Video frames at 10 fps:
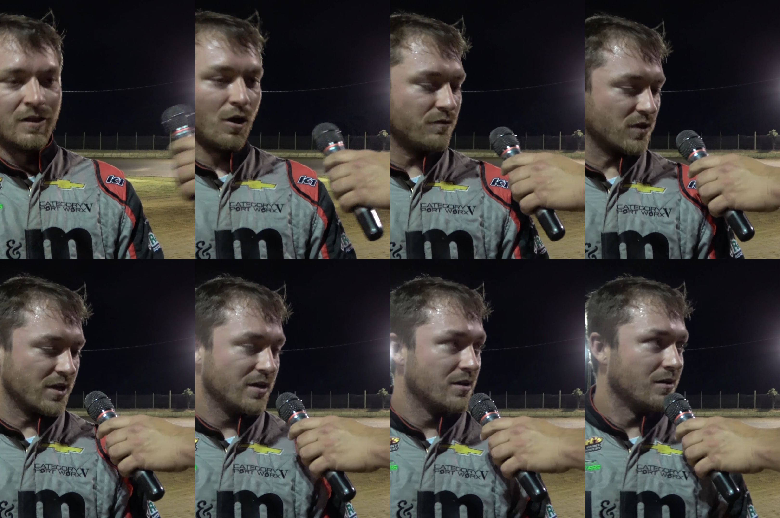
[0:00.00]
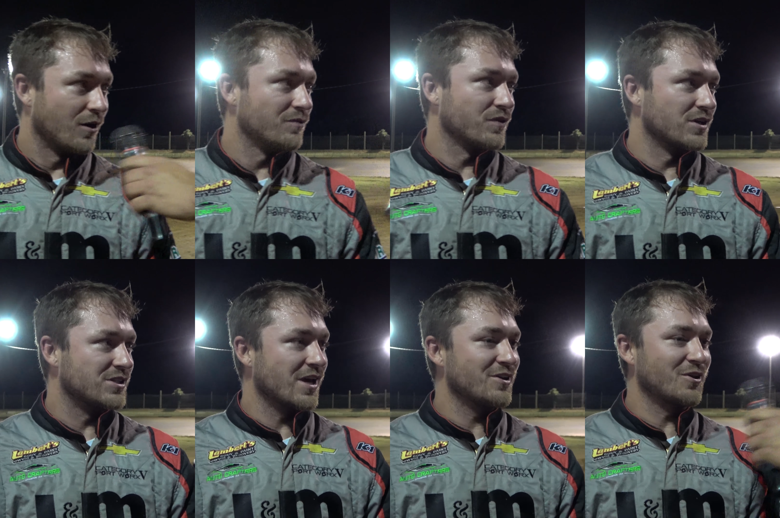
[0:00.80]
Hopefully, hopefully.
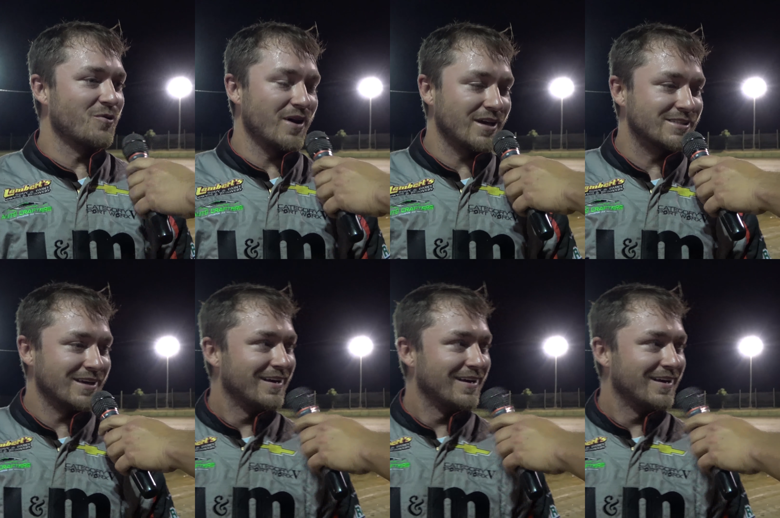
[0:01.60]
See you in two weeks.